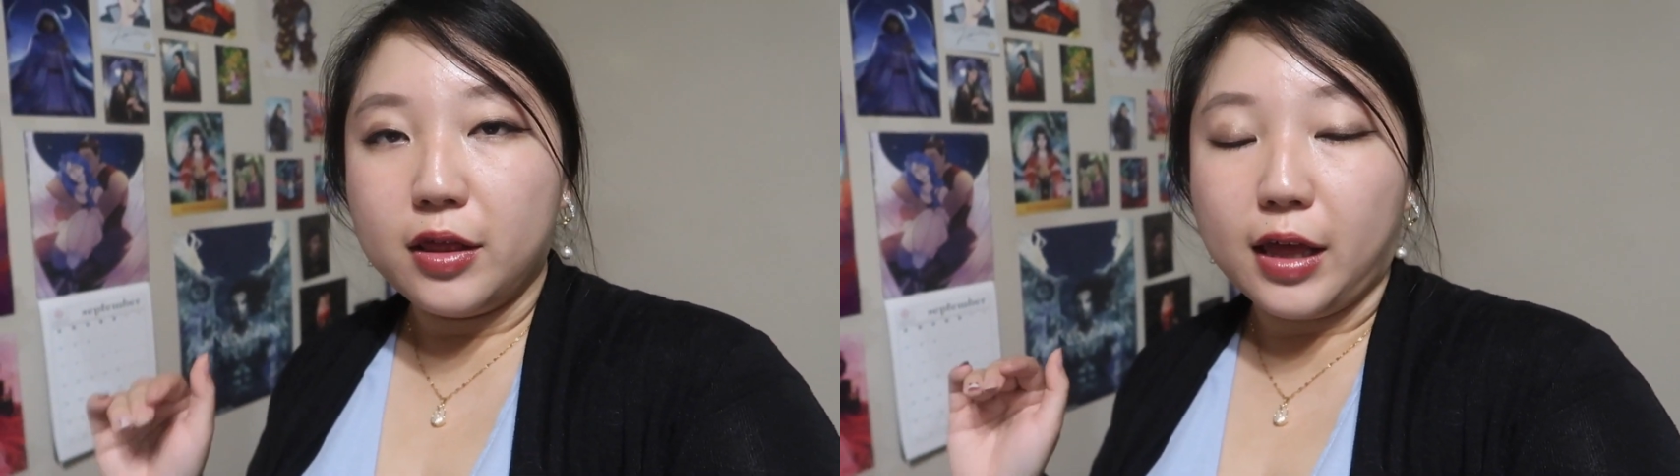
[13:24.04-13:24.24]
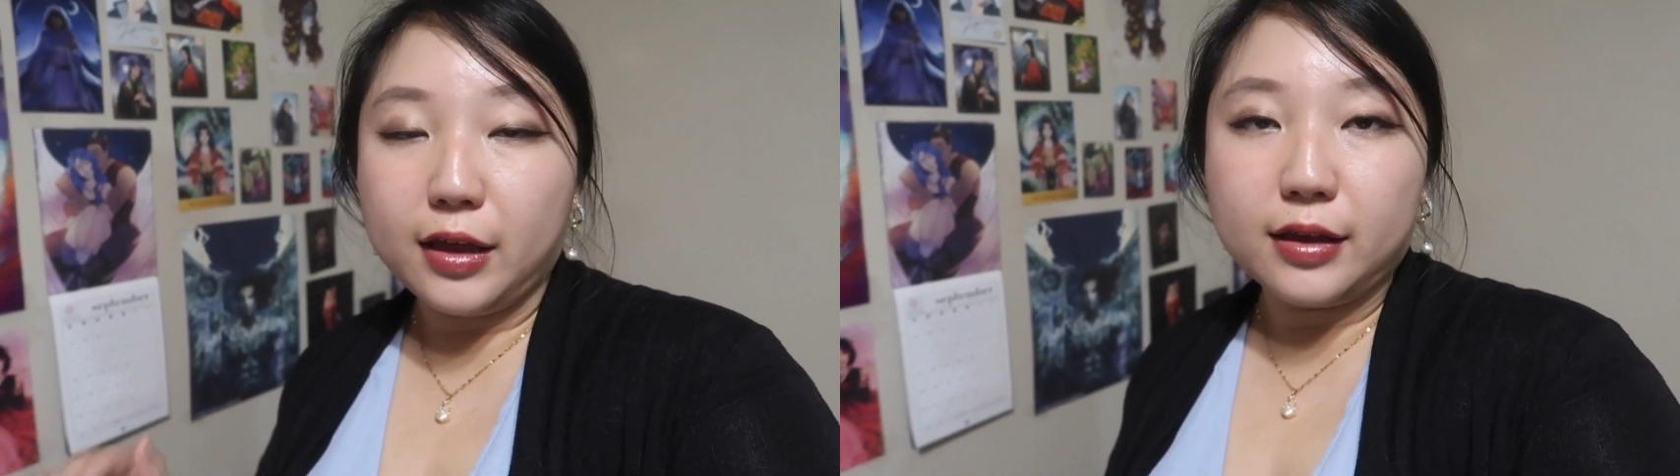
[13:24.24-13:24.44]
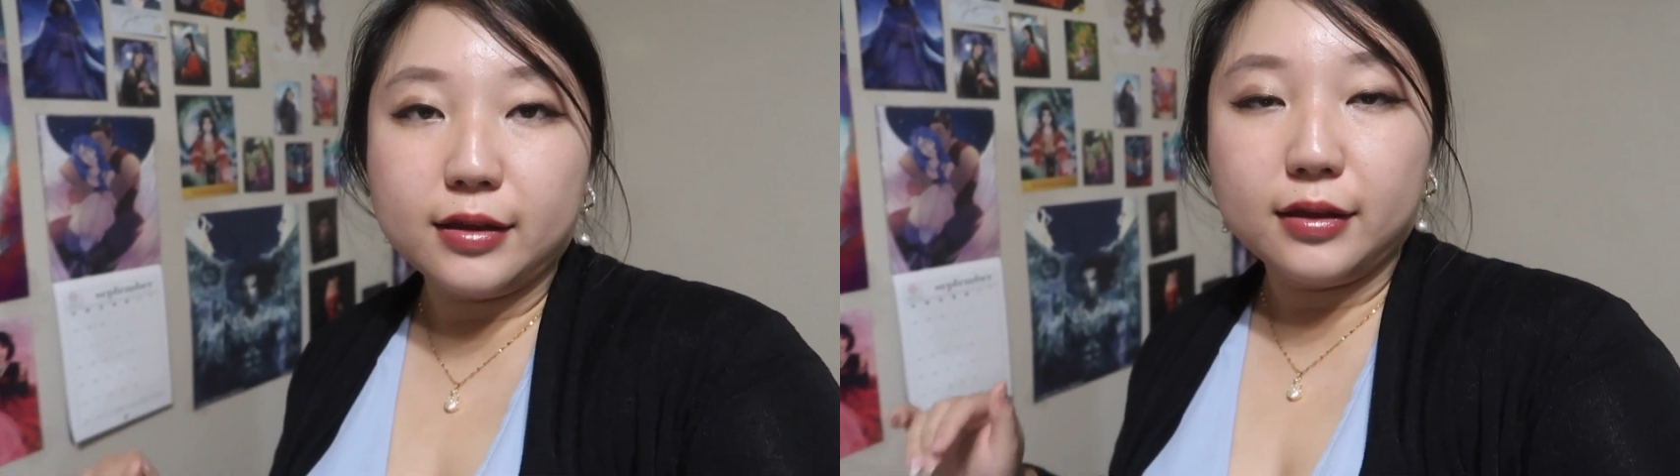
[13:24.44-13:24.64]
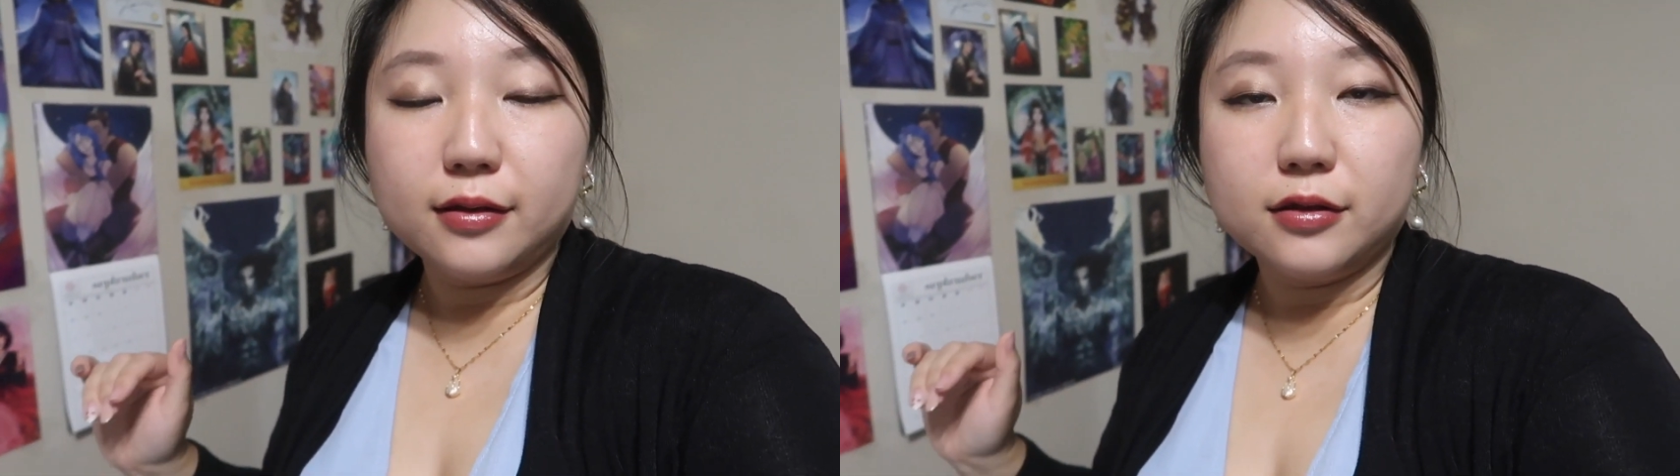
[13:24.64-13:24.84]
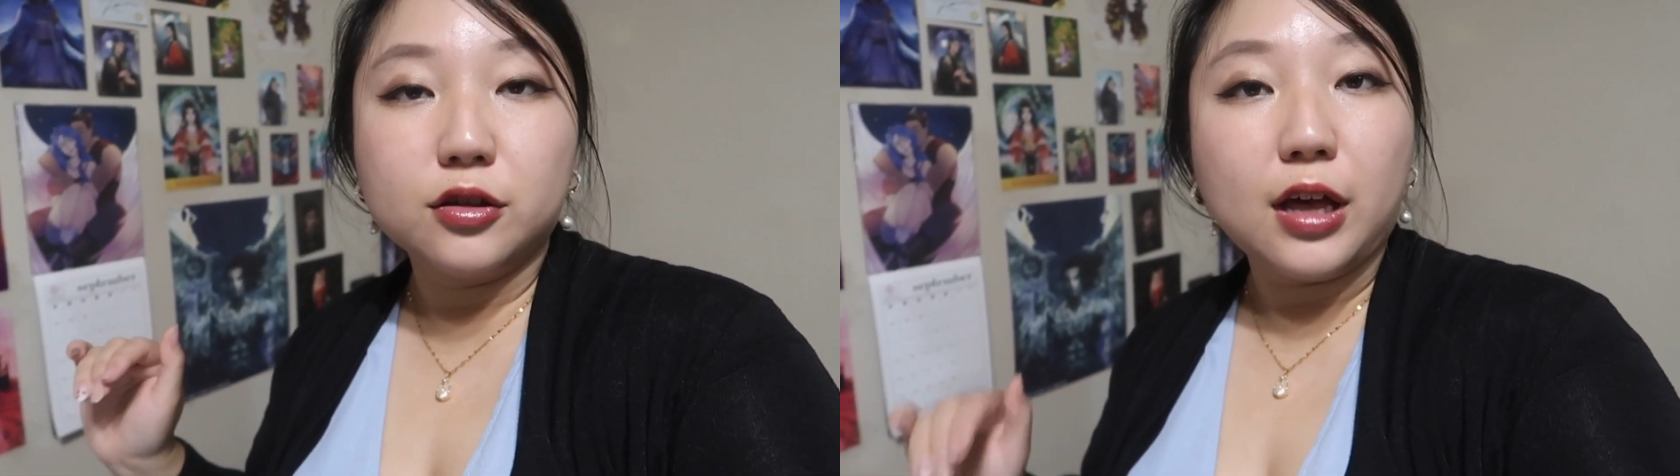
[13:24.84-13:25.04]
they
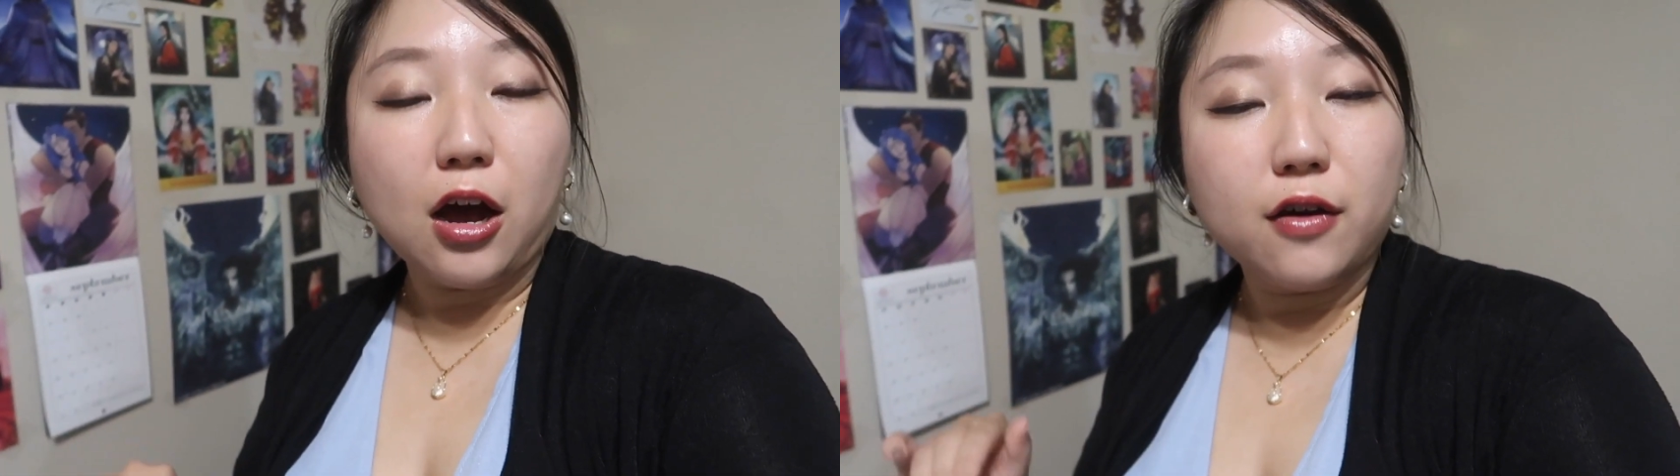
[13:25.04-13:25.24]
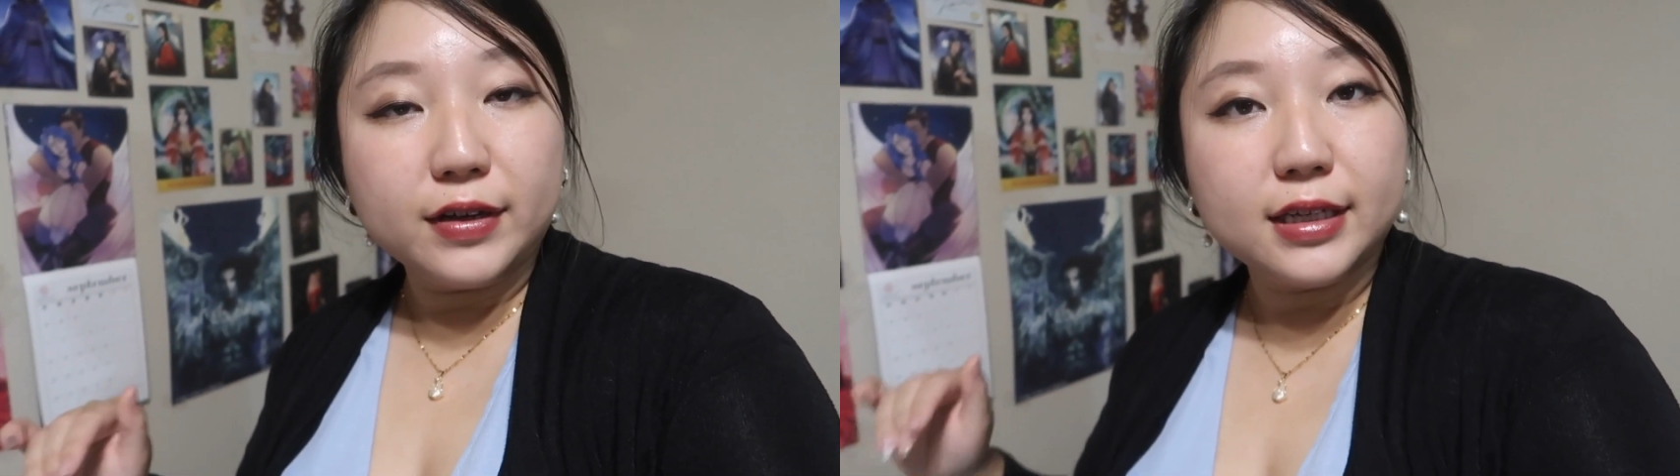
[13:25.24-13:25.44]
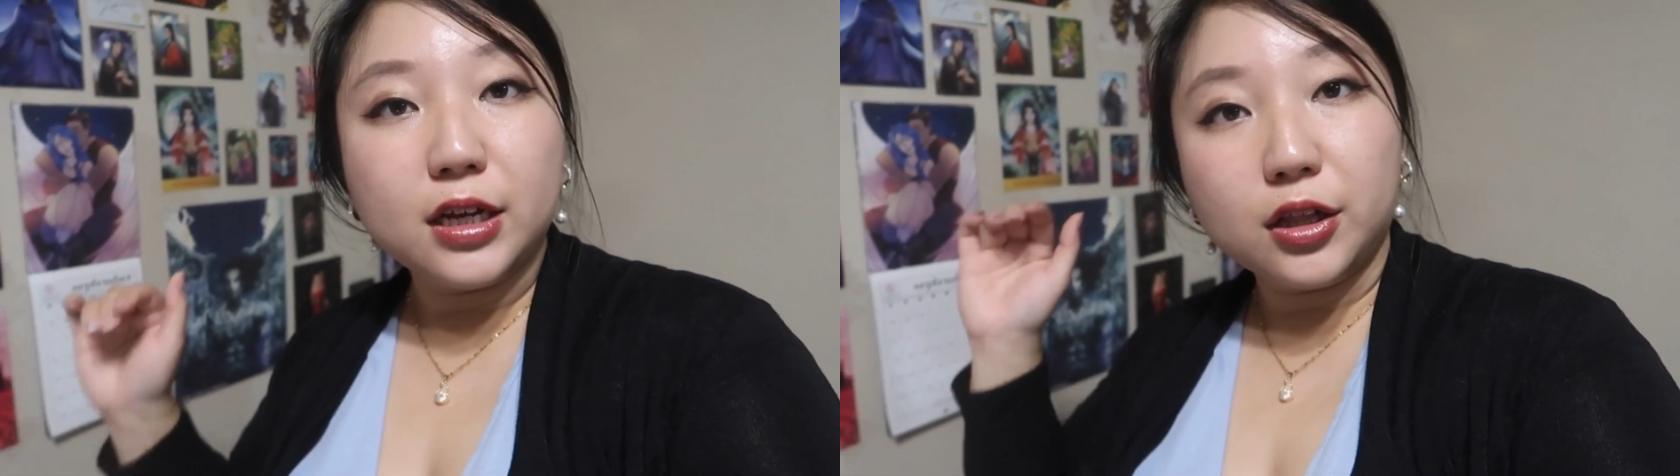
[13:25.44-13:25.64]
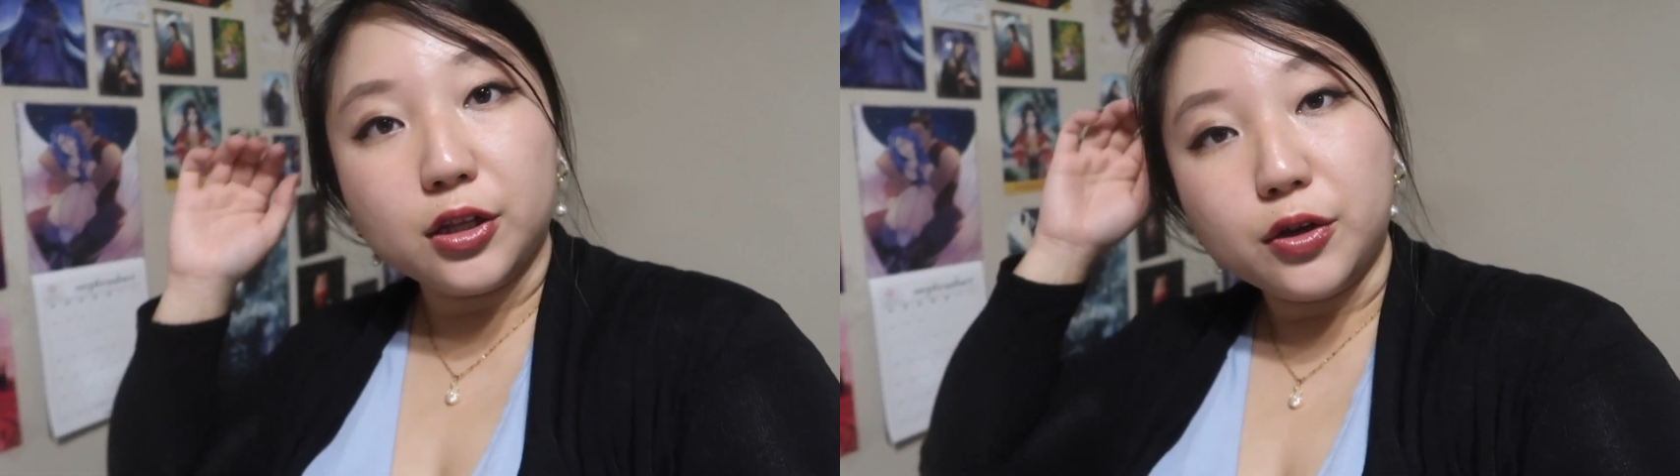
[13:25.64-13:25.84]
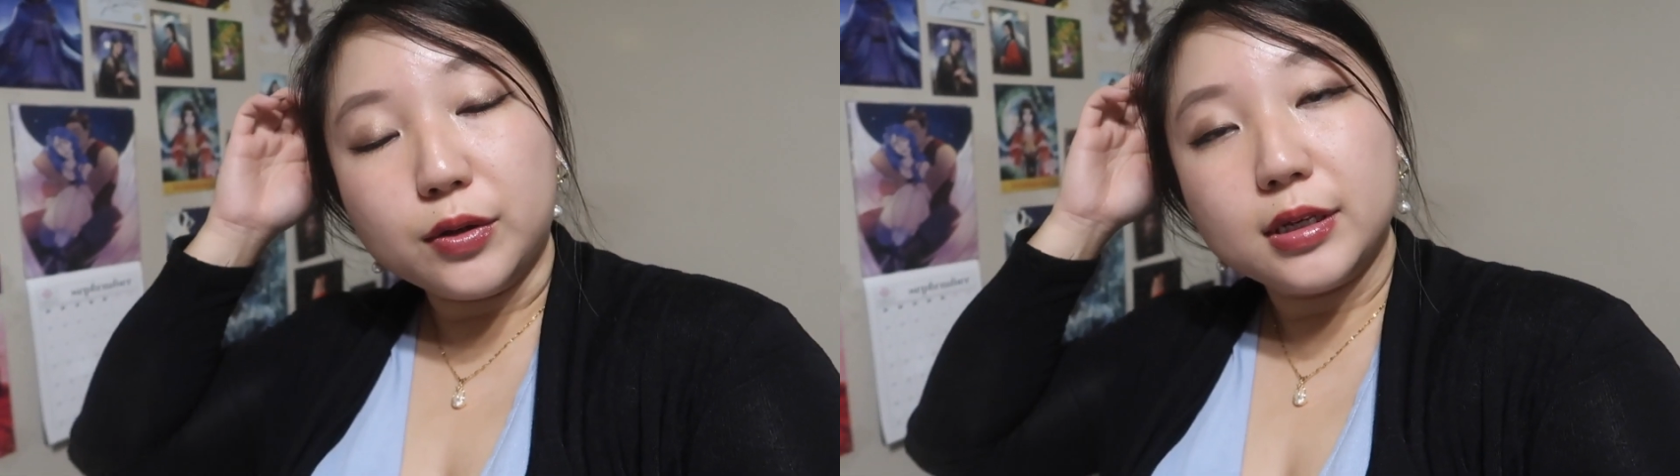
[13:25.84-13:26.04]
so that obviously
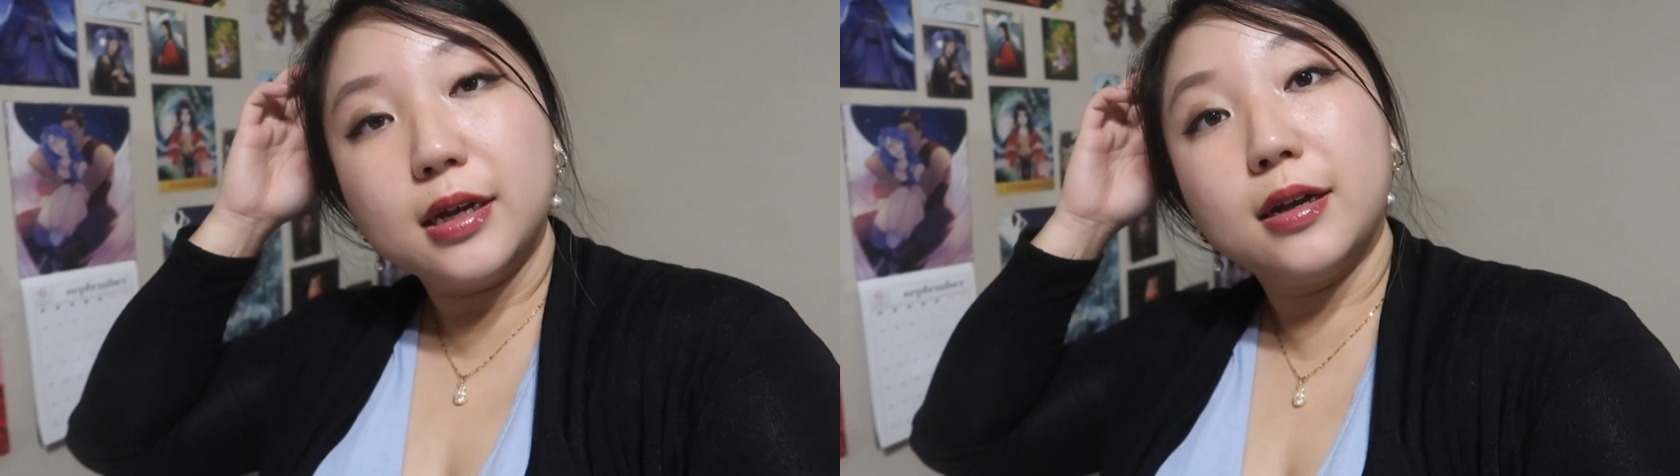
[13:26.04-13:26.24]
includes